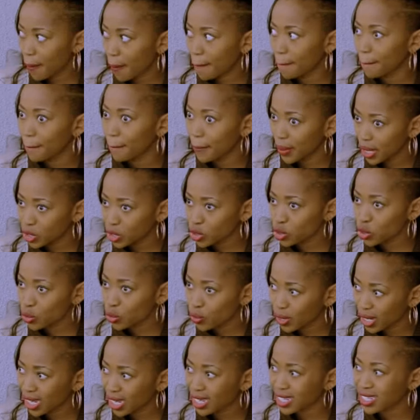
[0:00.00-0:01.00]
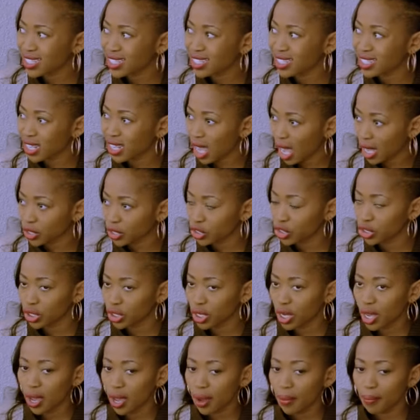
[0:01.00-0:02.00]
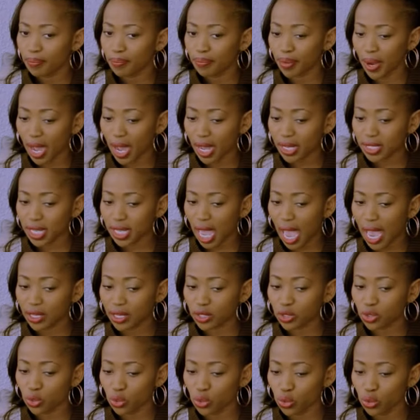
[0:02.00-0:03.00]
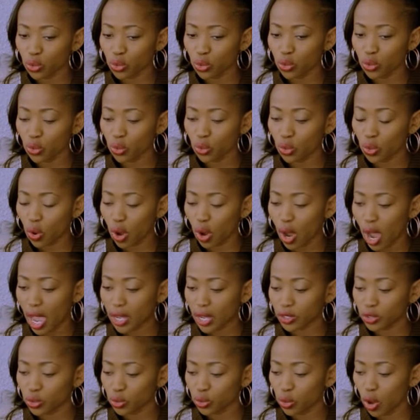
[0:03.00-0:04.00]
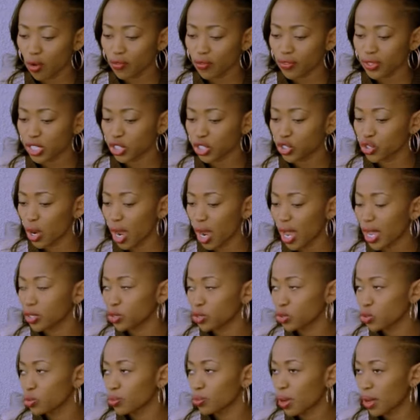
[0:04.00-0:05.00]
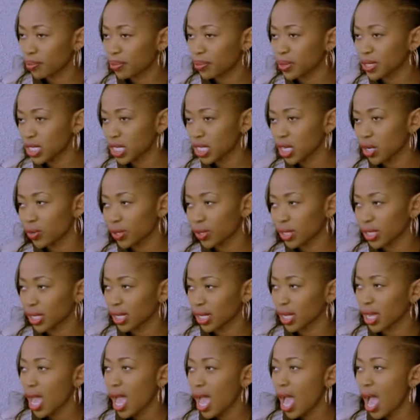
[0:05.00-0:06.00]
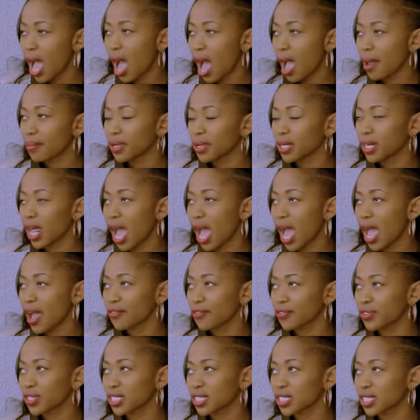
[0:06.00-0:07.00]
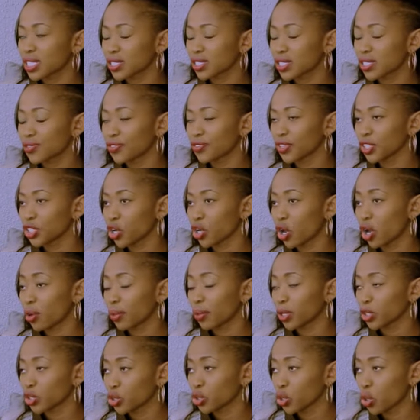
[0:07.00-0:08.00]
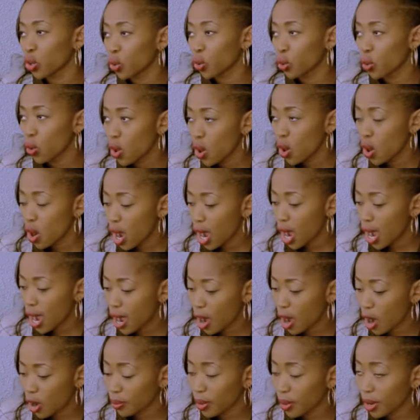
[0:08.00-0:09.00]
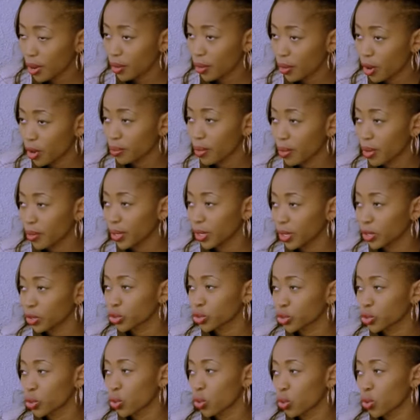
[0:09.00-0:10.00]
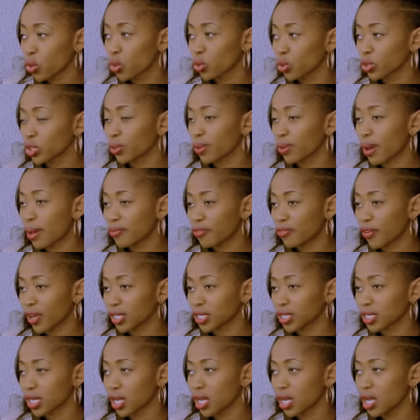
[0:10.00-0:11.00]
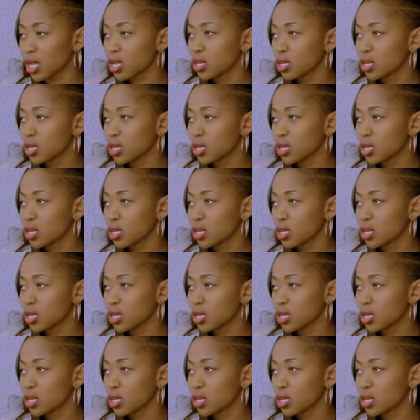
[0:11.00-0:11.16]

I'm mentoring as such, mm. but I do I do obviously try and do my bit here and there. I mean, I have this this feature on my show, uh, on my on my radio show called The Rap Factor.